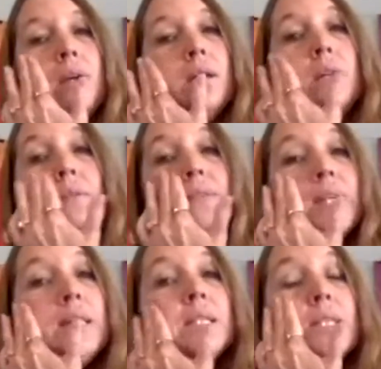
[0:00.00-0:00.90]
You have
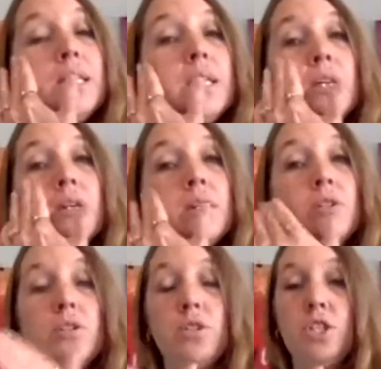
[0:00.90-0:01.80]
sinuses here under
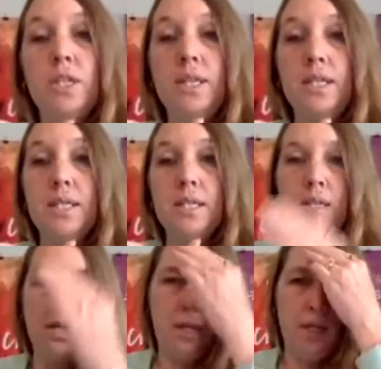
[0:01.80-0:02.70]
your cheeks.
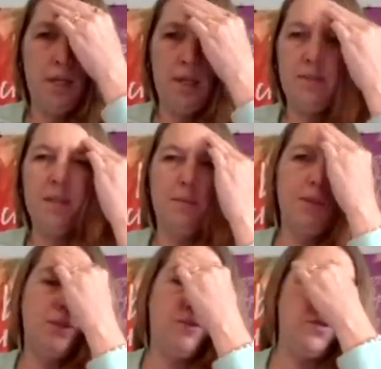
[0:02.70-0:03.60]
You have some
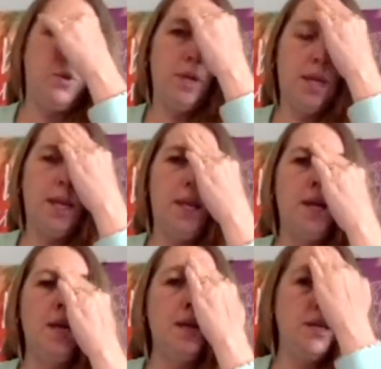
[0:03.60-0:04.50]
in your
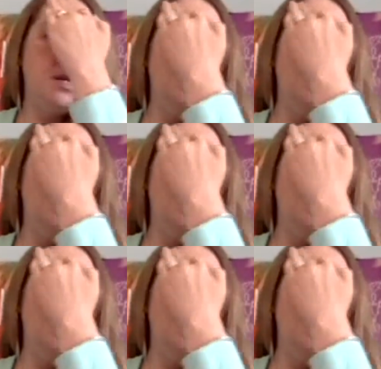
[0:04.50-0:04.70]
forehead,